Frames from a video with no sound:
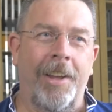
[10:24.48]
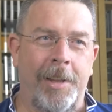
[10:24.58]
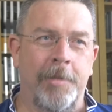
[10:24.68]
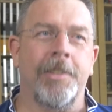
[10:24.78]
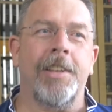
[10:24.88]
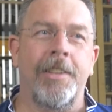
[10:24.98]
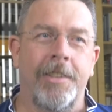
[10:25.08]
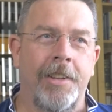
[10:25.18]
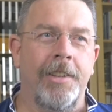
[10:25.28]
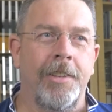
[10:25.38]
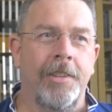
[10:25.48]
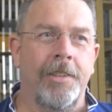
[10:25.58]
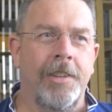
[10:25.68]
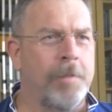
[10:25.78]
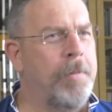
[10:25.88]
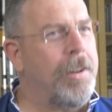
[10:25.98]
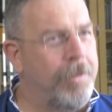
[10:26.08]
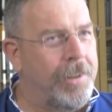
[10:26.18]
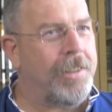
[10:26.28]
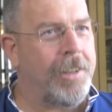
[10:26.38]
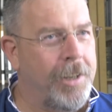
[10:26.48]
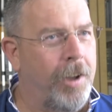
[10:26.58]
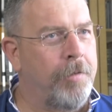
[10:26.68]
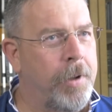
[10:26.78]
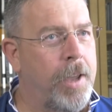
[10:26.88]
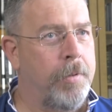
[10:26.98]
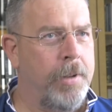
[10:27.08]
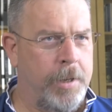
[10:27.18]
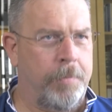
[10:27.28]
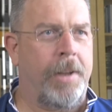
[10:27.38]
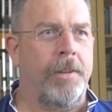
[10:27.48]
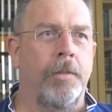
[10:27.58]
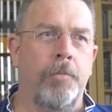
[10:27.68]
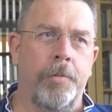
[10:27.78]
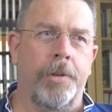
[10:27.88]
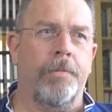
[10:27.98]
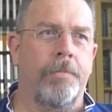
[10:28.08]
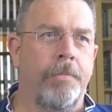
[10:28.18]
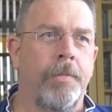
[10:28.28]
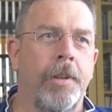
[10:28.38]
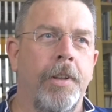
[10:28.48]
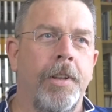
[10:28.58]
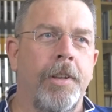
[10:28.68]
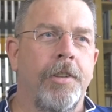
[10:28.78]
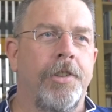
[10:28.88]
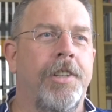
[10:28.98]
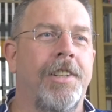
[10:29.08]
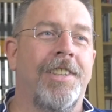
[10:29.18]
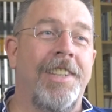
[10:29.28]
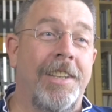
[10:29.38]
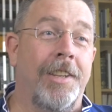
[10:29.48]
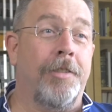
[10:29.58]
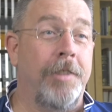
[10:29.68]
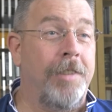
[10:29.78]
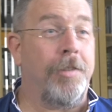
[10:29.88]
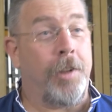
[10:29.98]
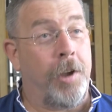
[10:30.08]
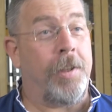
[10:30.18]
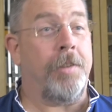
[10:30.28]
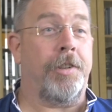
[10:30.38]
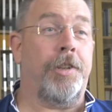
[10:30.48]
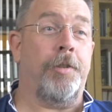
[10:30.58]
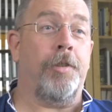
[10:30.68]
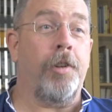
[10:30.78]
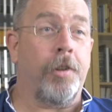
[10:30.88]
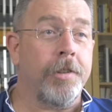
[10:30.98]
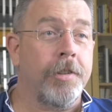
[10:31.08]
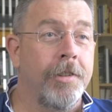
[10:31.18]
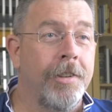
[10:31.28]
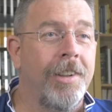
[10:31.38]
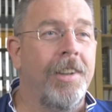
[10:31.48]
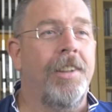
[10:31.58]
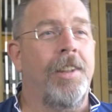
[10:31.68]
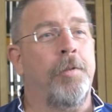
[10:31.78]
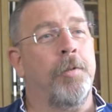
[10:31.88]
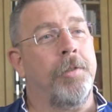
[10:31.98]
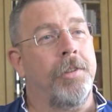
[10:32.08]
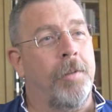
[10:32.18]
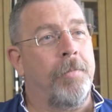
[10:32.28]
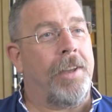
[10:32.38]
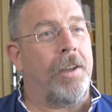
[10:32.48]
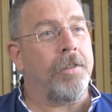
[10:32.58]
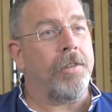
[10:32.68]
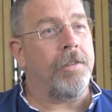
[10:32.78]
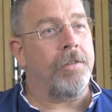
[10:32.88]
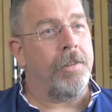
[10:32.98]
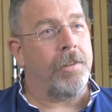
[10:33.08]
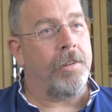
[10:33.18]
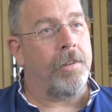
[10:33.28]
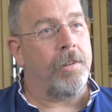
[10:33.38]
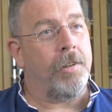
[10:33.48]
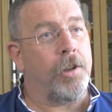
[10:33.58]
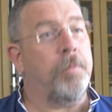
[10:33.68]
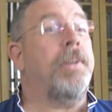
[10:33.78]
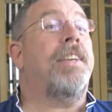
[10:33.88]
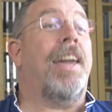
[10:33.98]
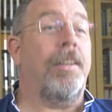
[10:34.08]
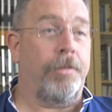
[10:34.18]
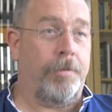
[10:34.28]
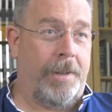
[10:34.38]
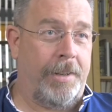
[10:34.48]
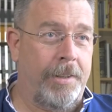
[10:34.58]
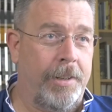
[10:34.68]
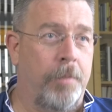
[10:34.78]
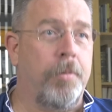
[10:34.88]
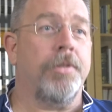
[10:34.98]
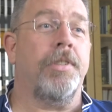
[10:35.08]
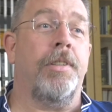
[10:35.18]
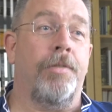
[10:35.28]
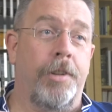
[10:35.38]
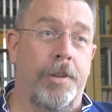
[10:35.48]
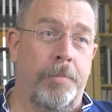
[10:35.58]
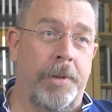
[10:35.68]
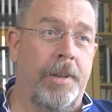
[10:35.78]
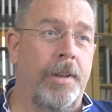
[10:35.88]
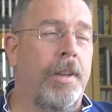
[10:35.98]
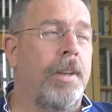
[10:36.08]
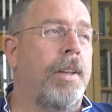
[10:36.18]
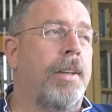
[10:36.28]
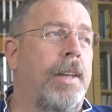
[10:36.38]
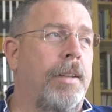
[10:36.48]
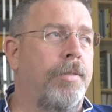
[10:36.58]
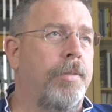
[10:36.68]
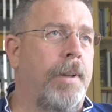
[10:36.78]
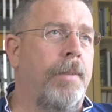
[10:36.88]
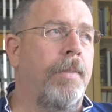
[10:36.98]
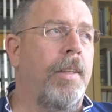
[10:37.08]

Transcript: And there was a sense that there's a benefit that, I've become an independent woman. So she could see that even though there was a huge loss, there was also something else that could be gained from that, positive that could be gained from that.